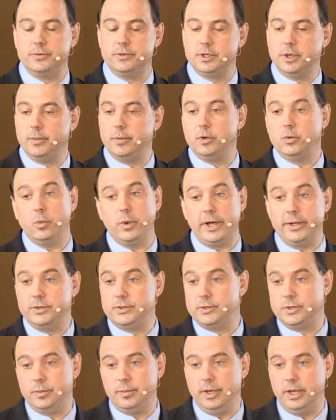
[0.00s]
if someone
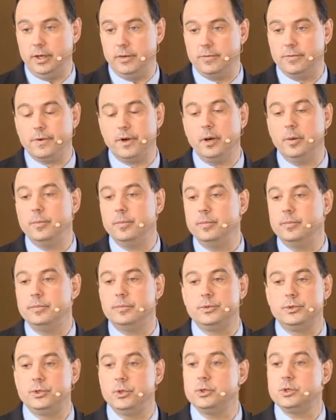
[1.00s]
writes to me from
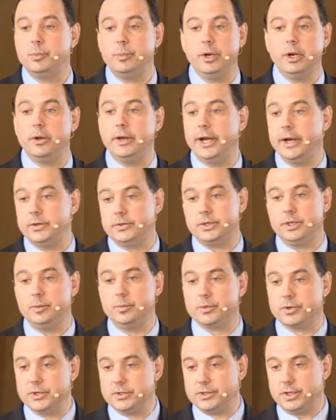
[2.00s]
Sousa Baranowski
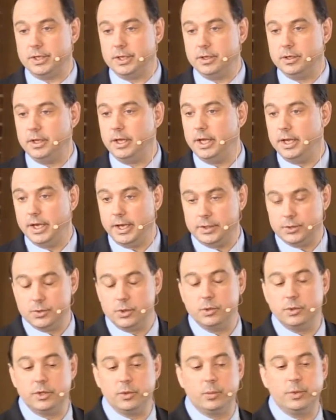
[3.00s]
prison, and I
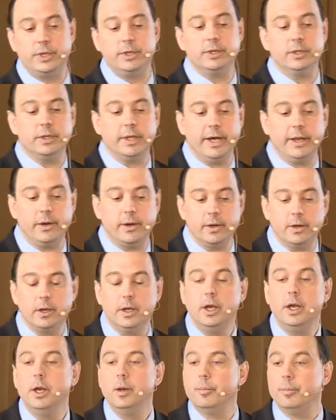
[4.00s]
certainly read the letter,
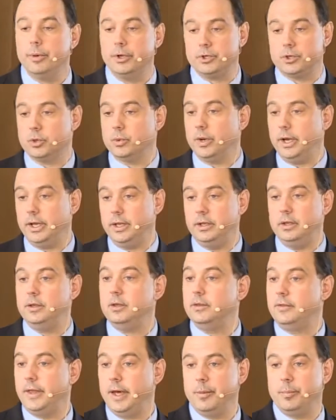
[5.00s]
but you're
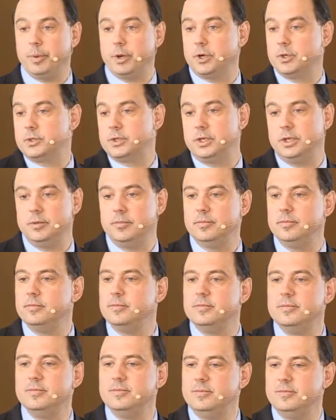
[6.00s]
right, that
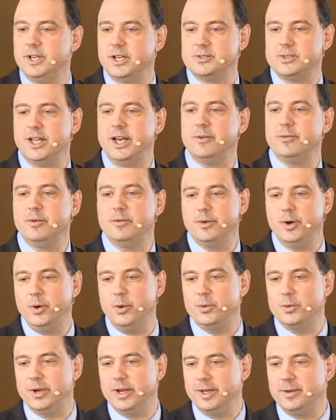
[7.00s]
person doesn't have a
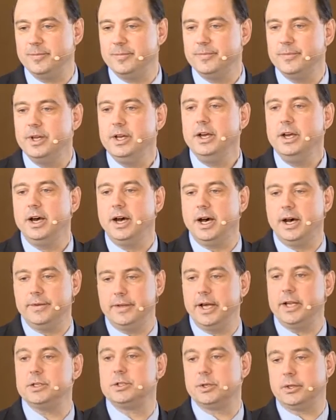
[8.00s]
vote, right? Uh,
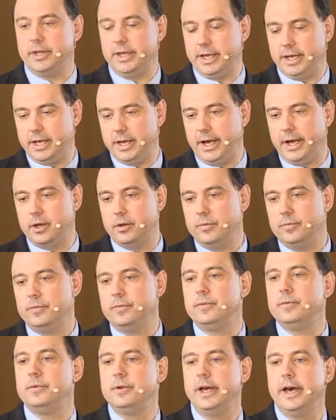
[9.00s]
not until they get out
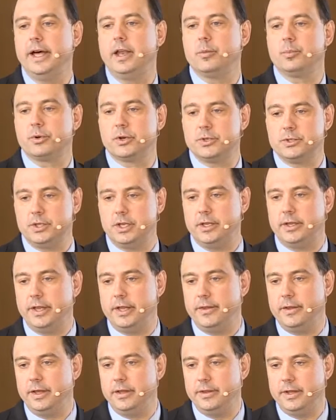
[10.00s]
of out of prison, and
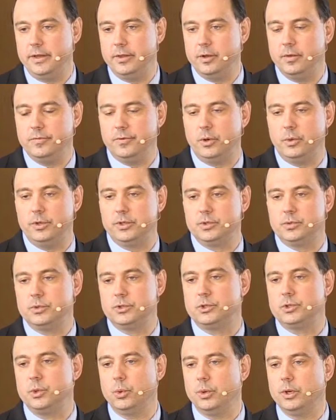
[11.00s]
then and then their vote is
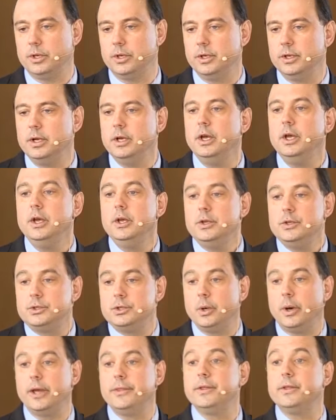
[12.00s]
restored.
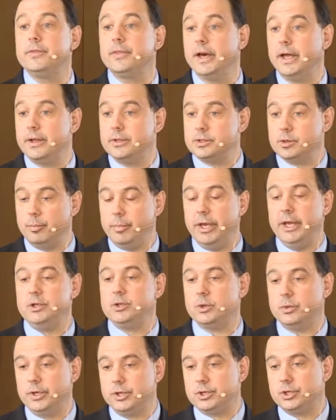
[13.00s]
So I think that is a
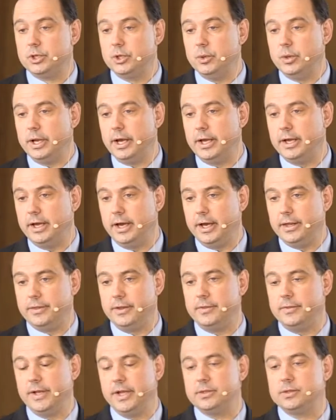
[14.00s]
major issue, and I, I
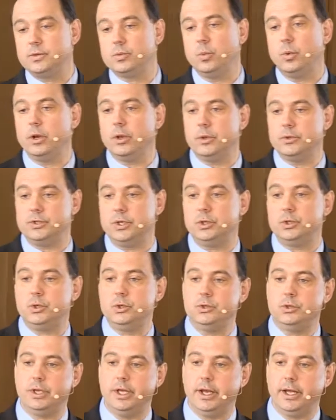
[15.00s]
think that's one of those
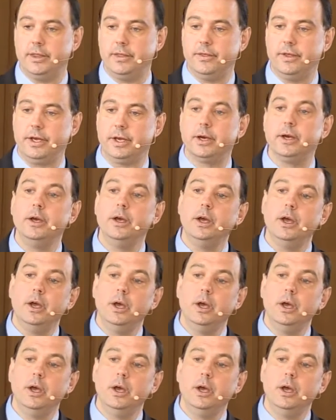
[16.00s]
issues that I think